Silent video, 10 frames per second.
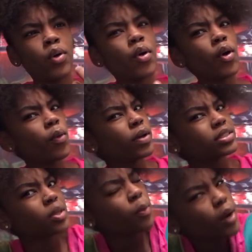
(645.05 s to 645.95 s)
who was
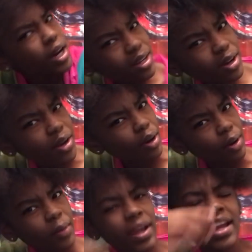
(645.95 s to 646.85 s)
the one girl?
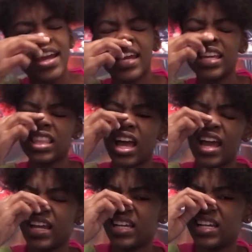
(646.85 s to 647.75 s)
He like,